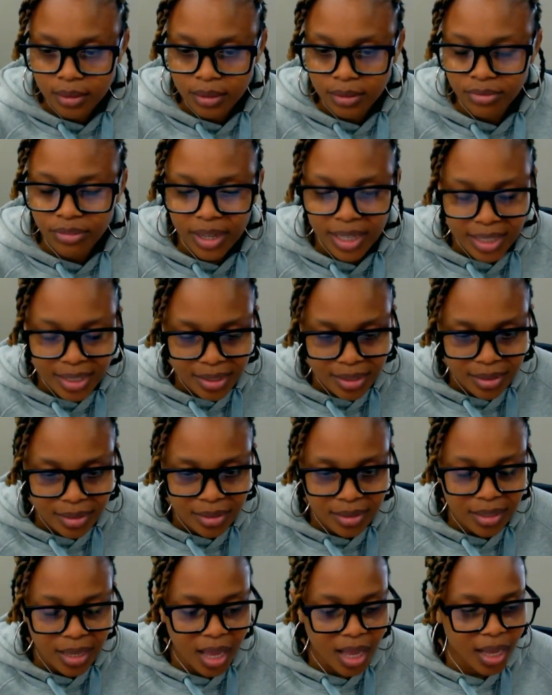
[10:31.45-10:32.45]

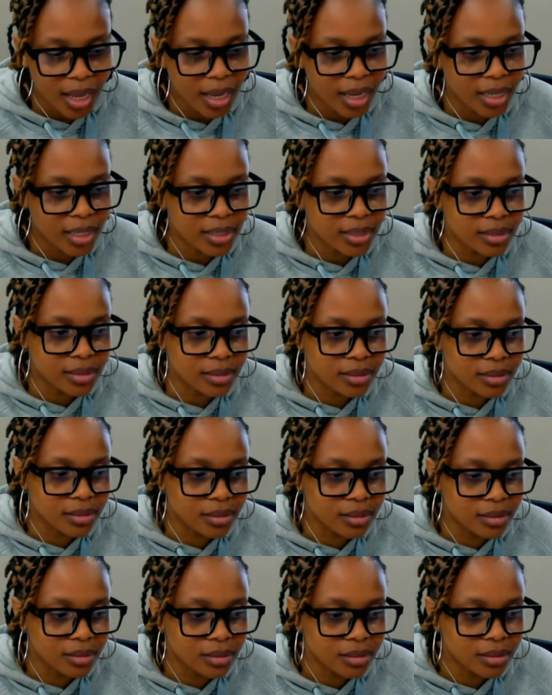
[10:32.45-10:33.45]
fakeness and
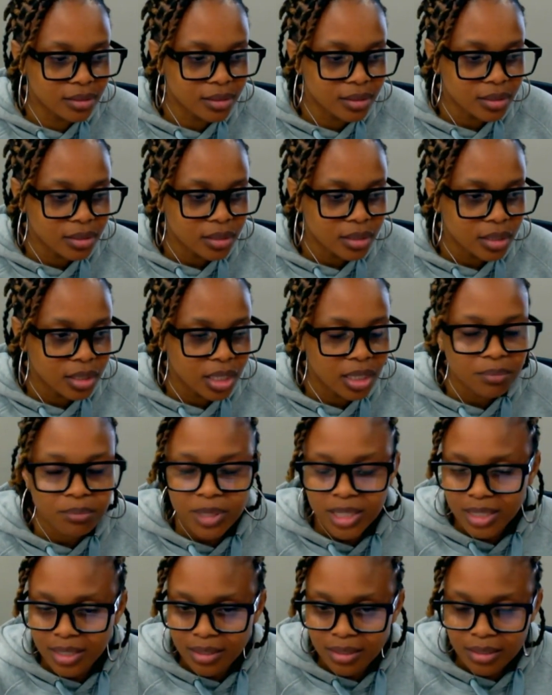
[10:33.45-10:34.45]

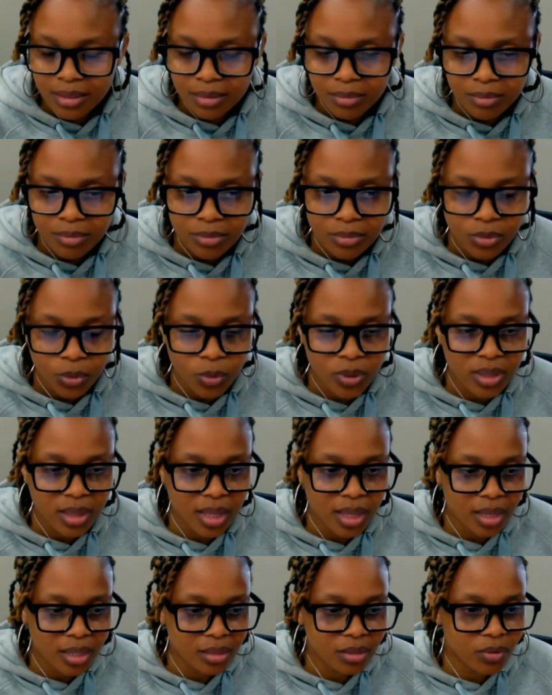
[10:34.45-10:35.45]
hypnotism
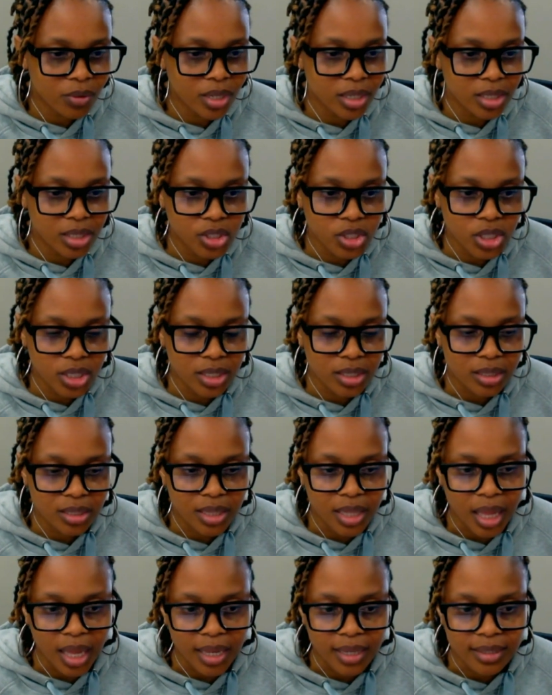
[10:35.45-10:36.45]
within
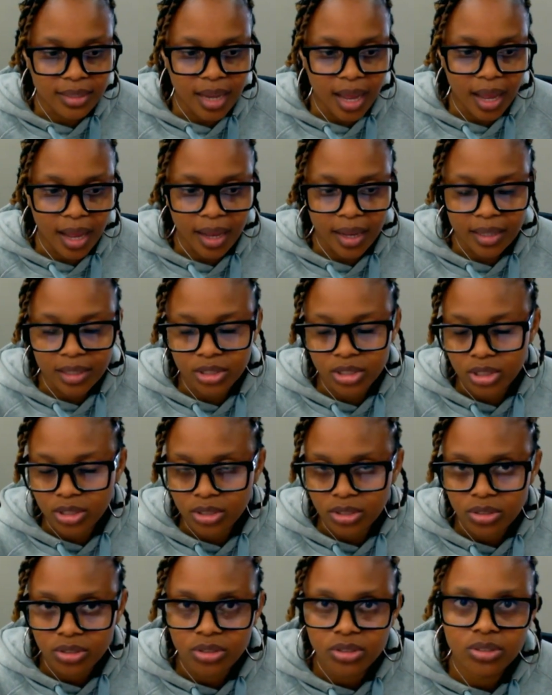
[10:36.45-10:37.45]
religion that I
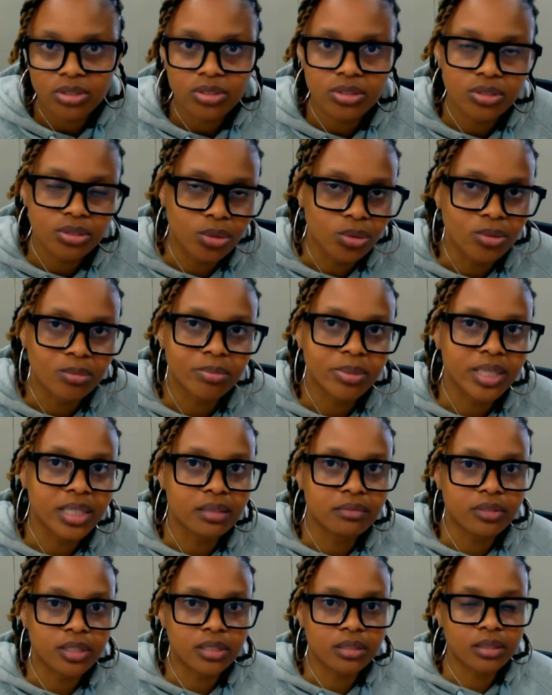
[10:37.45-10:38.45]
just don't
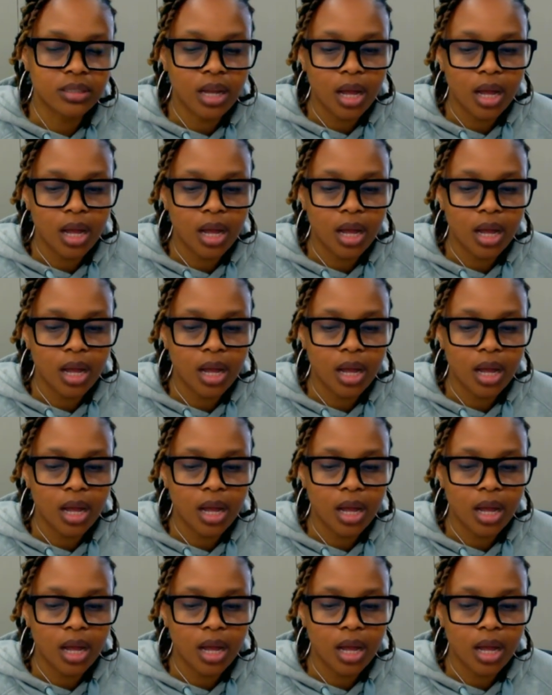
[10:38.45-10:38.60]
believe in.